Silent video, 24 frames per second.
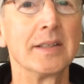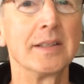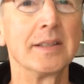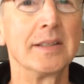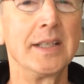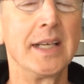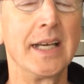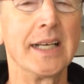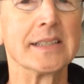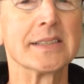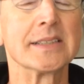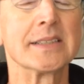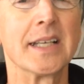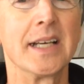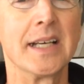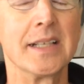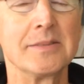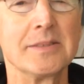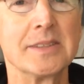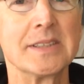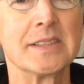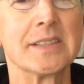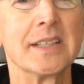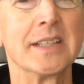Yes, I
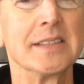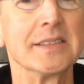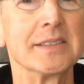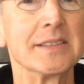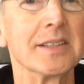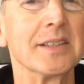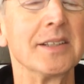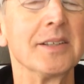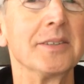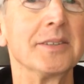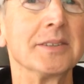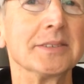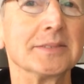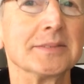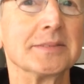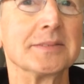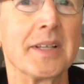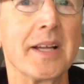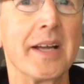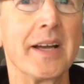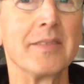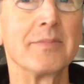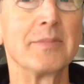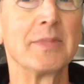would say so.
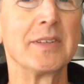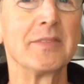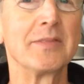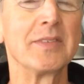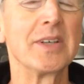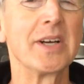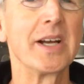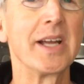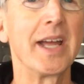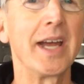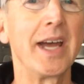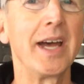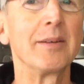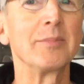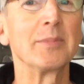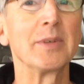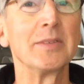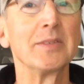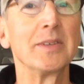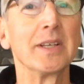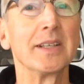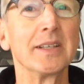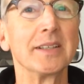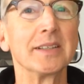I've been very happy
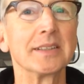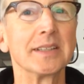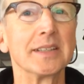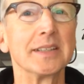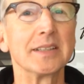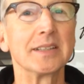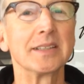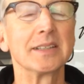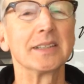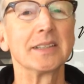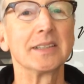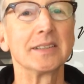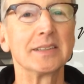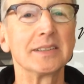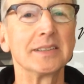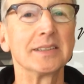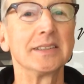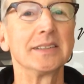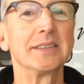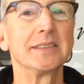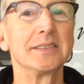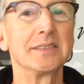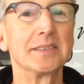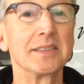with it. It
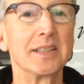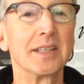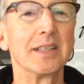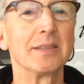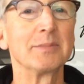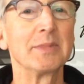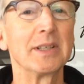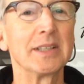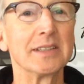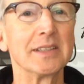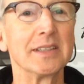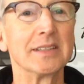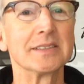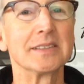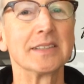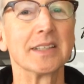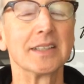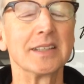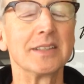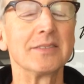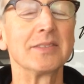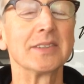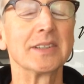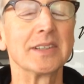did come at a
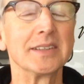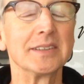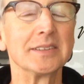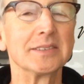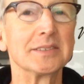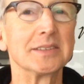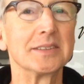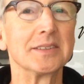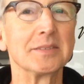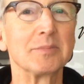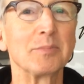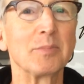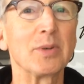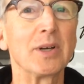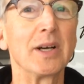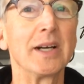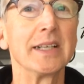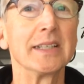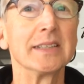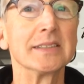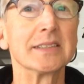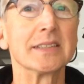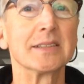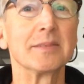significant
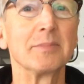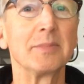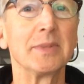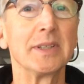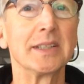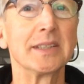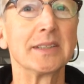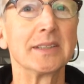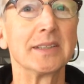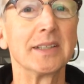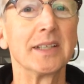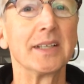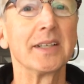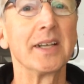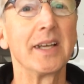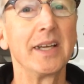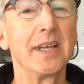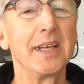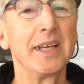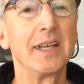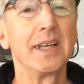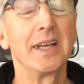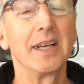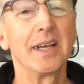price, but
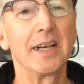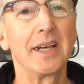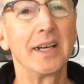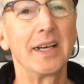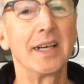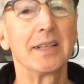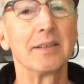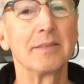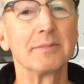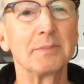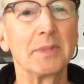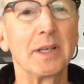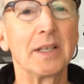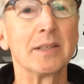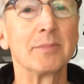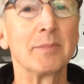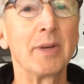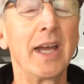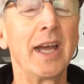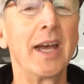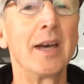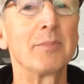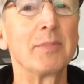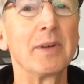I'm
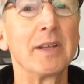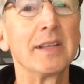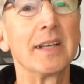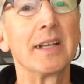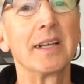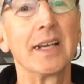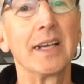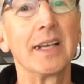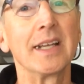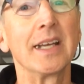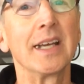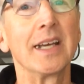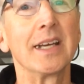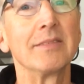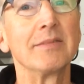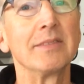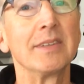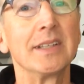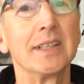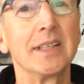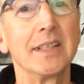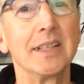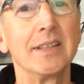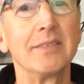happy that I
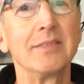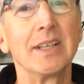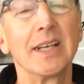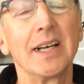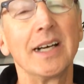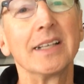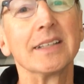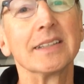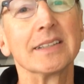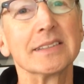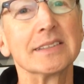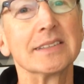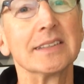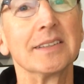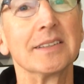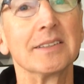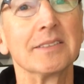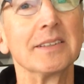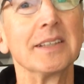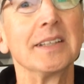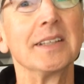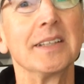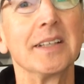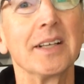have the avionics that
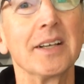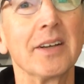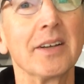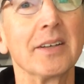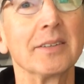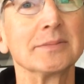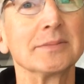are in there.